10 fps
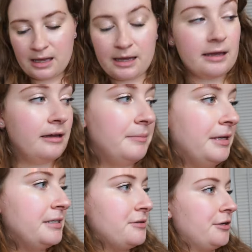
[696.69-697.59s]
Um,
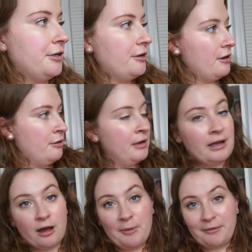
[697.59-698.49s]
so they're gonna go
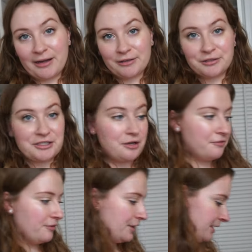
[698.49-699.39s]
on my regular shelf.